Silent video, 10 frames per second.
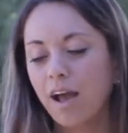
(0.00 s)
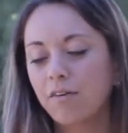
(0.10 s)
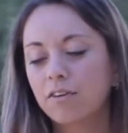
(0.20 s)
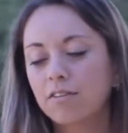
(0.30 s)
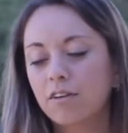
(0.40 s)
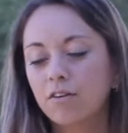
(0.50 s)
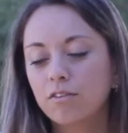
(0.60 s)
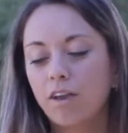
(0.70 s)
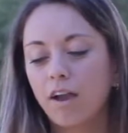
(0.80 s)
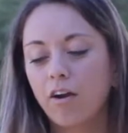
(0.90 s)
Every single
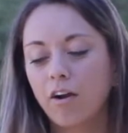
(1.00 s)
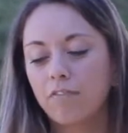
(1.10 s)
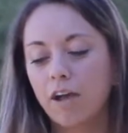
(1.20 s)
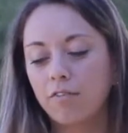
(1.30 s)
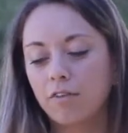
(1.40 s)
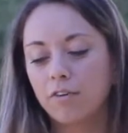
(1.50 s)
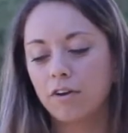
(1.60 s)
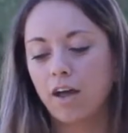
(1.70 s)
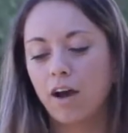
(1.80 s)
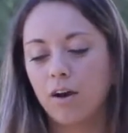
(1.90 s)
DRF I ever
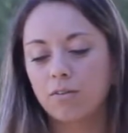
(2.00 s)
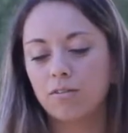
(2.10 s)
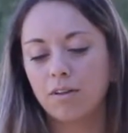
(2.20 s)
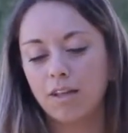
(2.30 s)
filled out,